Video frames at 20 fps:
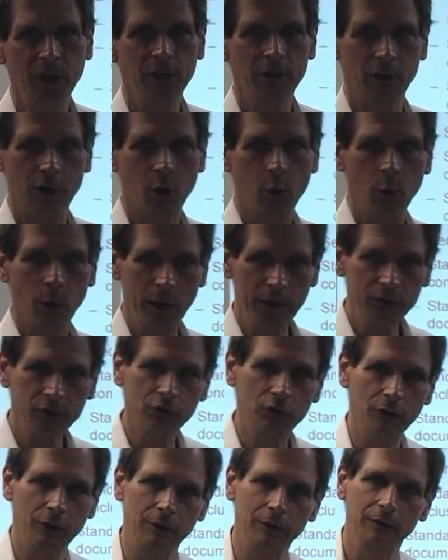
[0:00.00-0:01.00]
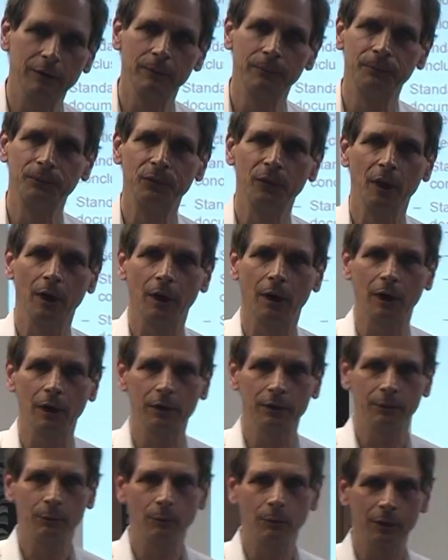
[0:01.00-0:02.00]
The questioned
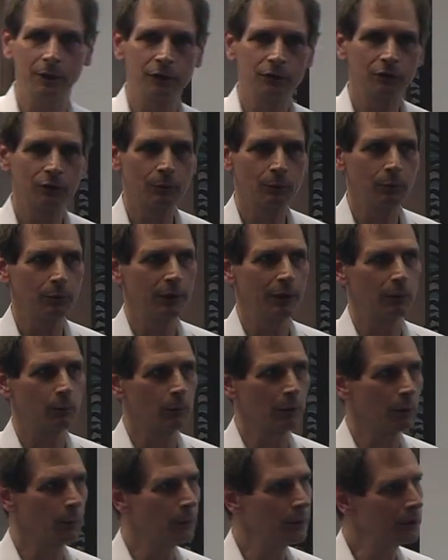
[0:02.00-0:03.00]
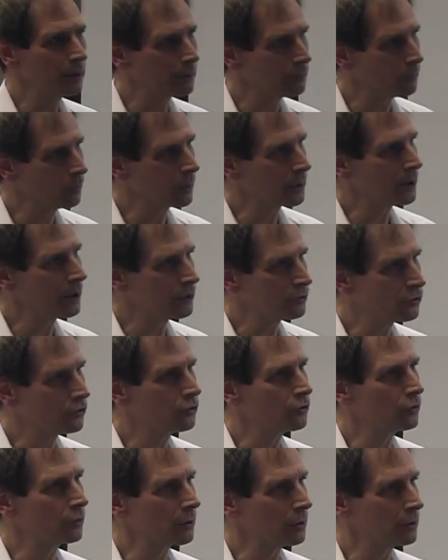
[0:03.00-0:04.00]
are the ones that we're not
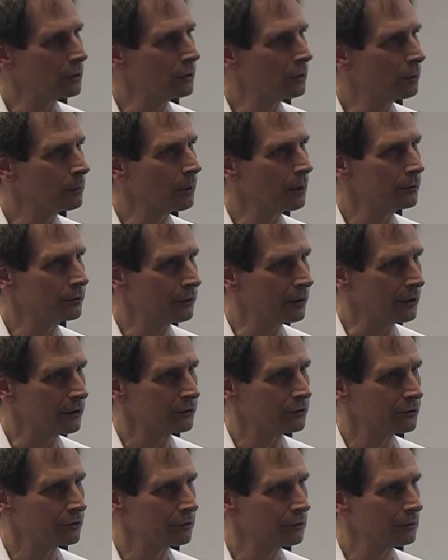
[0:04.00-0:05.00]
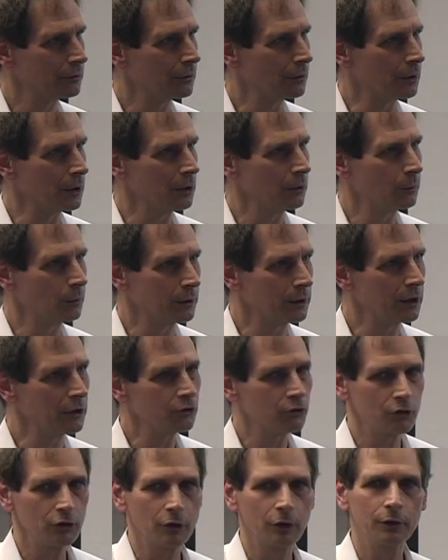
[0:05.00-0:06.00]
sure who wrote this, or we're not
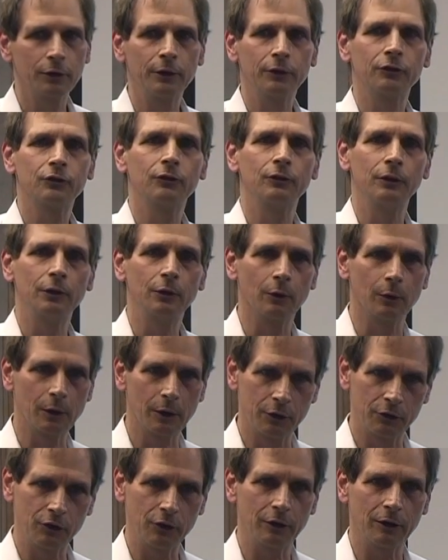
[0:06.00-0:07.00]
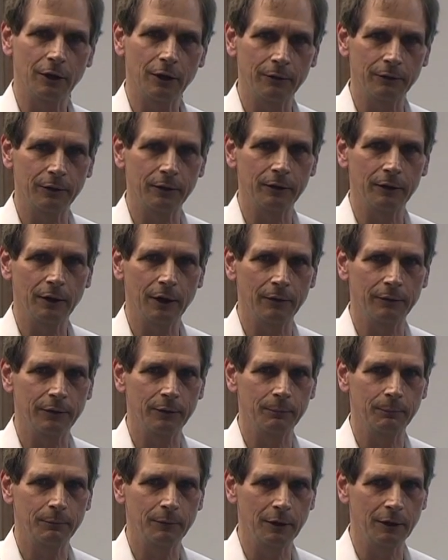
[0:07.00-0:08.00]
sure the origin of
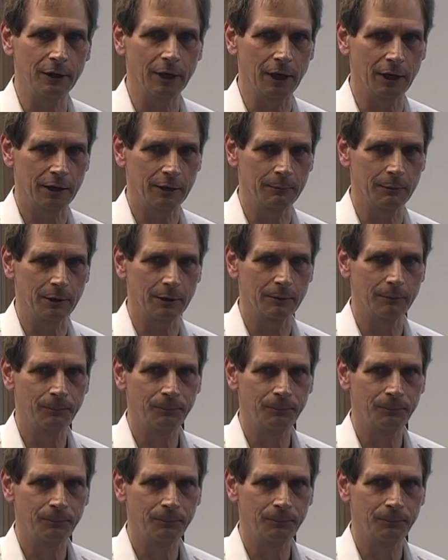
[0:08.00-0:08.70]
the document.